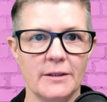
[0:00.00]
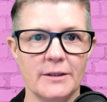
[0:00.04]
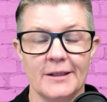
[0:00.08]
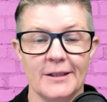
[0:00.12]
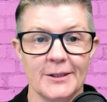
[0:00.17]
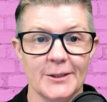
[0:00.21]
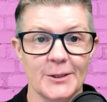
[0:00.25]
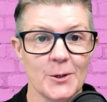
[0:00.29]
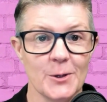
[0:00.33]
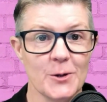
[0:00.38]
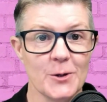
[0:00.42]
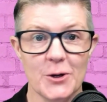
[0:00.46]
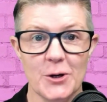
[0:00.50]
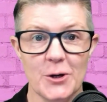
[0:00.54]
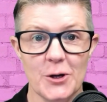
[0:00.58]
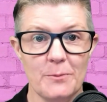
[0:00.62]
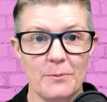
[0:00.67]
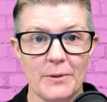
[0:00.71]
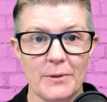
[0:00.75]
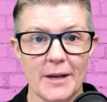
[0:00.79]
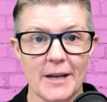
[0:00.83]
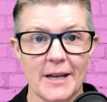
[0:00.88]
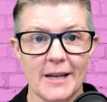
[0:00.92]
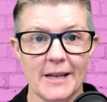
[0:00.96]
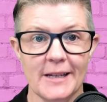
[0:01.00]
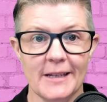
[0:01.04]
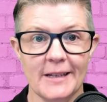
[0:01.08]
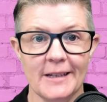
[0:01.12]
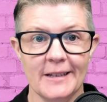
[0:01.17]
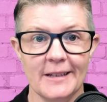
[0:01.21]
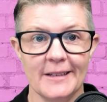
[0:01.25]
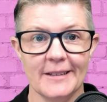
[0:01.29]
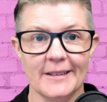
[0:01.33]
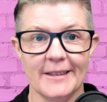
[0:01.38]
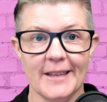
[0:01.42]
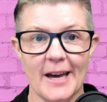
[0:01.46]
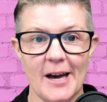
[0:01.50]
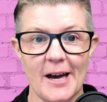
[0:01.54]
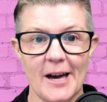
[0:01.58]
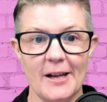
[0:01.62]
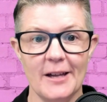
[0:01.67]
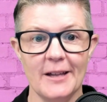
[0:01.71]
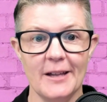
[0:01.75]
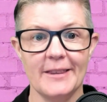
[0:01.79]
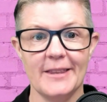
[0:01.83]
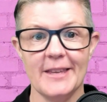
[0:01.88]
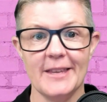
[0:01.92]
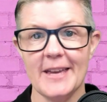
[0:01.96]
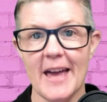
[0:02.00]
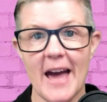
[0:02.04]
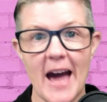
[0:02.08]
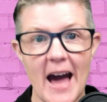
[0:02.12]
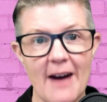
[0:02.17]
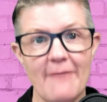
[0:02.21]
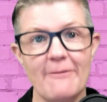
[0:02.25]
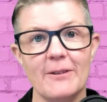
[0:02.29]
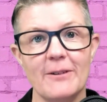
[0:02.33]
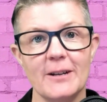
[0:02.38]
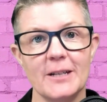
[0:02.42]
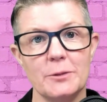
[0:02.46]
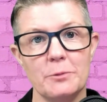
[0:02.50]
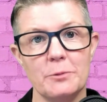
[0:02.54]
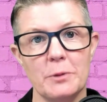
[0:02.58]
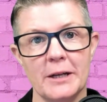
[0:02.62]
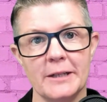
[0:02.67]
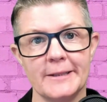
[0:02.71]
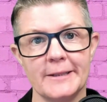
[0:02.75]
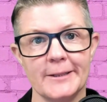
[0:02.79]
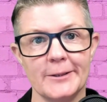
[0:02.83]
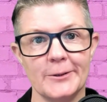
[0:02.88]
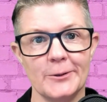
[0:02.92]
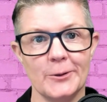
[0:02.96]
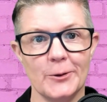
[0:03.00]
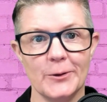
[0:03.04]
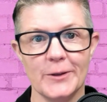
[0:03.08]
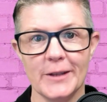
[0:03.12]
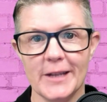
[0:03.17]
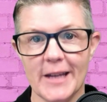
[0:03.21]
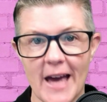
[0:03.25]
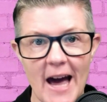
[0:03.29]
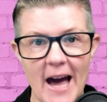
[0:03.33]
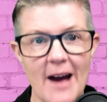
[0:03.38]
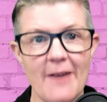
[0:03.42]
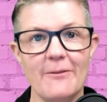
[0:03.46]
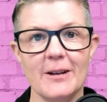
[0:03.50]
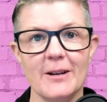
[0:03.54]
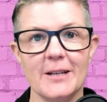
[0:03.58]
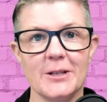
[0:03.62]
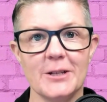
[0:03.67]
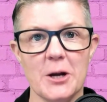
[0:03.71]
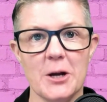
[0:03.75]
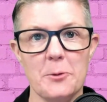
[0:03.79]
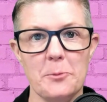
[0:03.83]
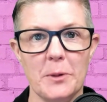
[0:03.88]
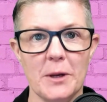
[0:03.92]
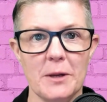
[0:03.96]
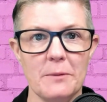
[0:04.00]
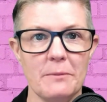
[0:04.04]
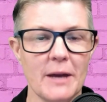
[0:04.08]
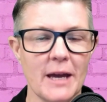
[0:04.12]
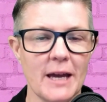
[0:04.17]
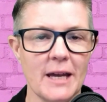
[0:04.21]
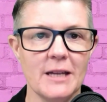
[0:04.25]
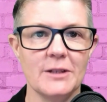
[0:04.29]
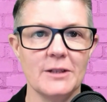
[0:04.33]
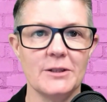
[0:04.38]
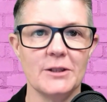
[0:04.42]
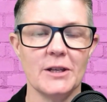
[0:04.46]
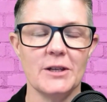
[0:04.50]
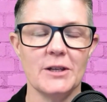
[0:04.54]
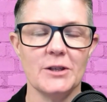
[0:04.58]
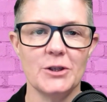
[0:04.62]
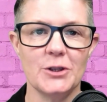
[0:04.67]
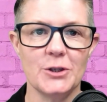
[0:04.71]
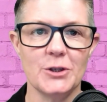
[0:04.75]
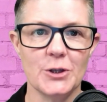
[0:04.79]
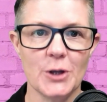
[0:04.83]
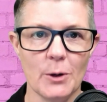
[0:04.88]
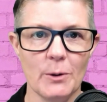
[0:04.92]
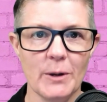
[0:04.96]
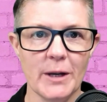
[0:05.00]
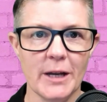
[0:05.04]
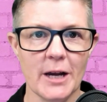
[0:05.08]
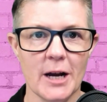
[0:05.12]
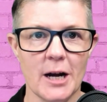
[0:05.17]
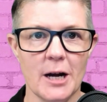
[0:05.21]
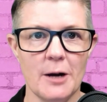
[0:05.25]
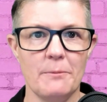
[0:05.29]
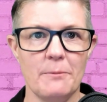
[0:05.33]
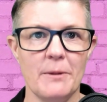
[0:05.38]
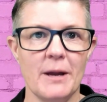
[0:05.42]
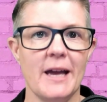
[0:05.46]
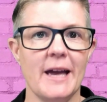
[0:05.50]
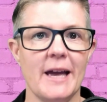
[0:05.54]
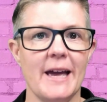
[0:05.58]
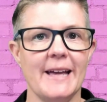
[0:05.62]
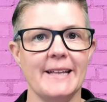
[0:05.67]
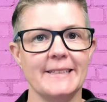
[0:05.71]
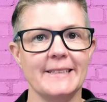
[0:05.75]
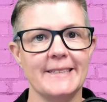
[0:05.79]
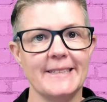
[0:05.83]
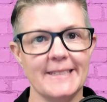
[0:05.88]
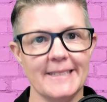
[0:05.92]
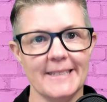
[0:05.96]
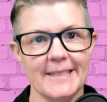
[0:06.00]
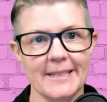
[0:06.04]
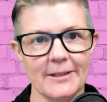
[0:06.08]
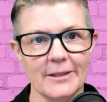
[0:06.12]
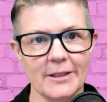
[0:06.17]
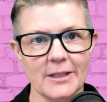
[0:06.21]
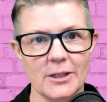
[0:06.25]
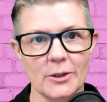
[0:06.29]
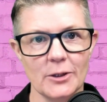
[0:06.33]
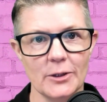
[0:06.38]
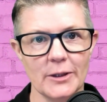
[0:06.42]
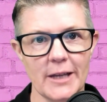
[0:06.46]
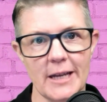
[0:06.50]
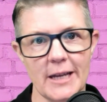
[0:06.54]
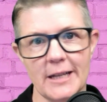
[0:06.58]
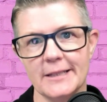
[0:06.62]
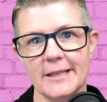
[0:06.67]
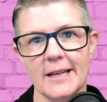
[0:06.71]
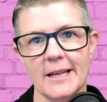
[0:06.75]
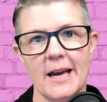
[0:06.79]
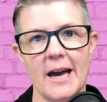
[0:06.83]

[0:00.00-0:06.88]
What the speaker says: So it could be that the average person or the average company page is showing up and stealing your leads.